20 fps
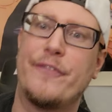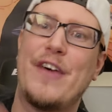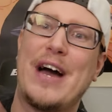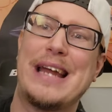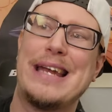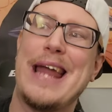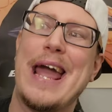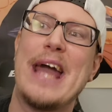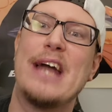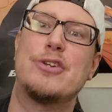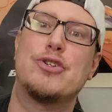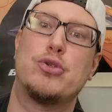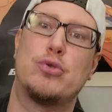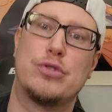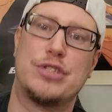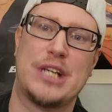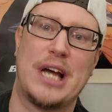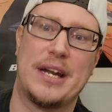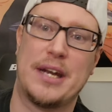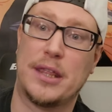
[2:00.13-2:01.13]
The
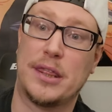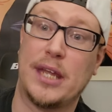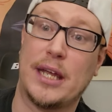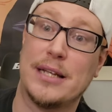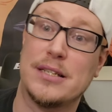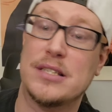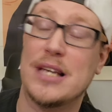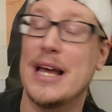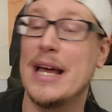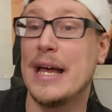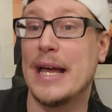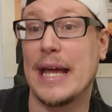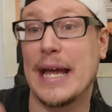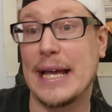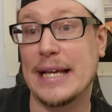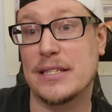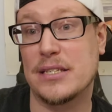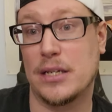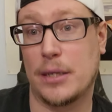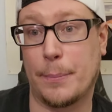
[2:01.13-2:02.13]
financial side of things
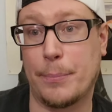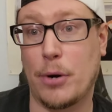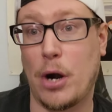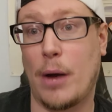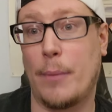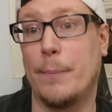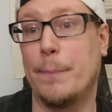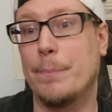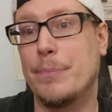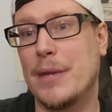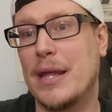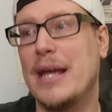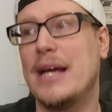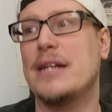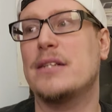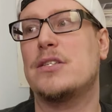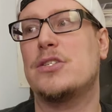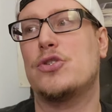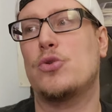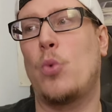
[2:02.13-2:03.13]
isn't a problem.
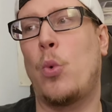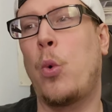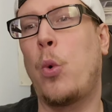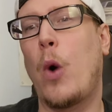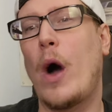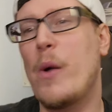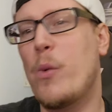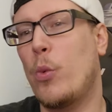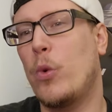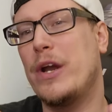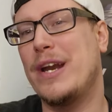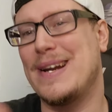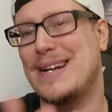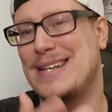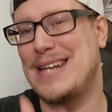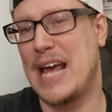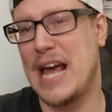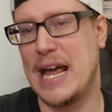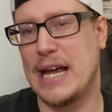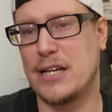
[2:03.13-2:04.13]
It's what would
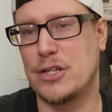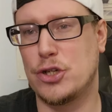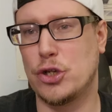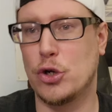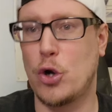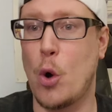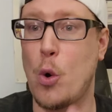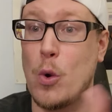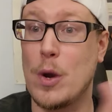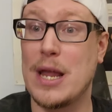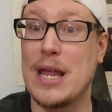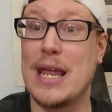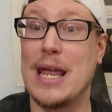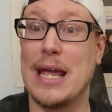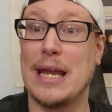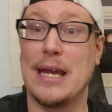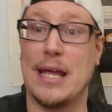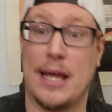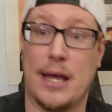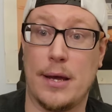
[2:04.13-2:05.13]
it take to go
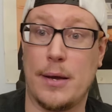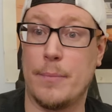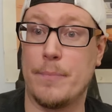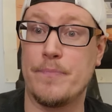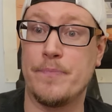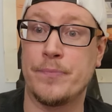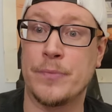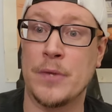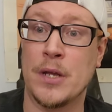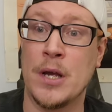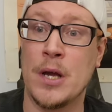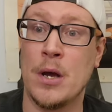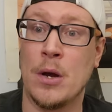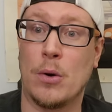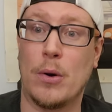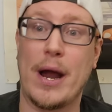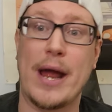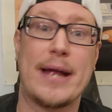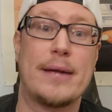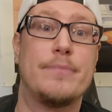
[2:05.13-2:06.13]
get him,
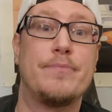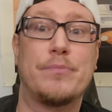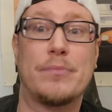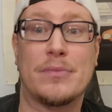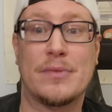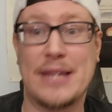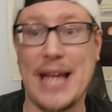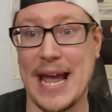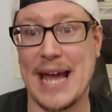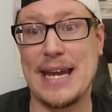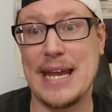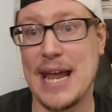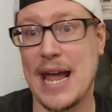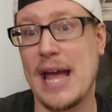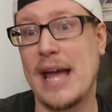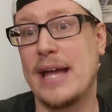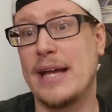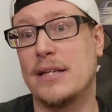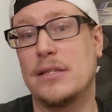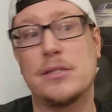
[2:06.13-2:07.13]
right? Danny
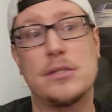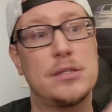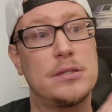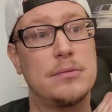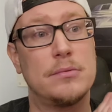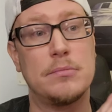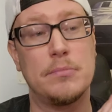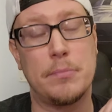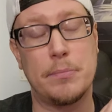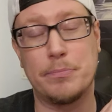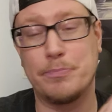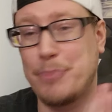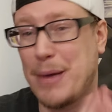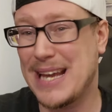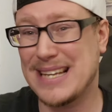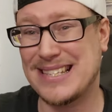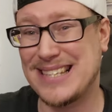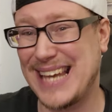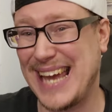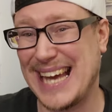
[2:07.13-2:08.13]
Ainge
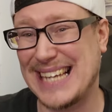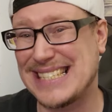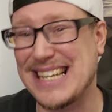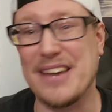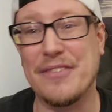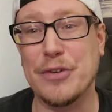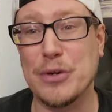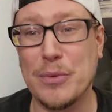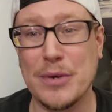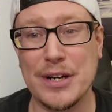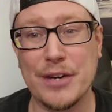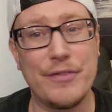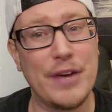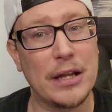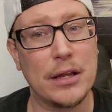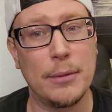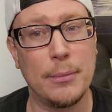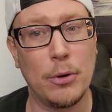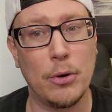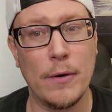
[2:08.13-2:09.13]
basically has everyone
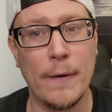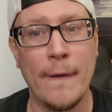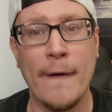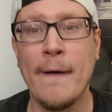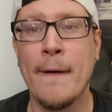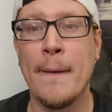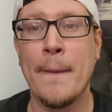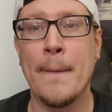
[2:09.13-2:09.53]
available.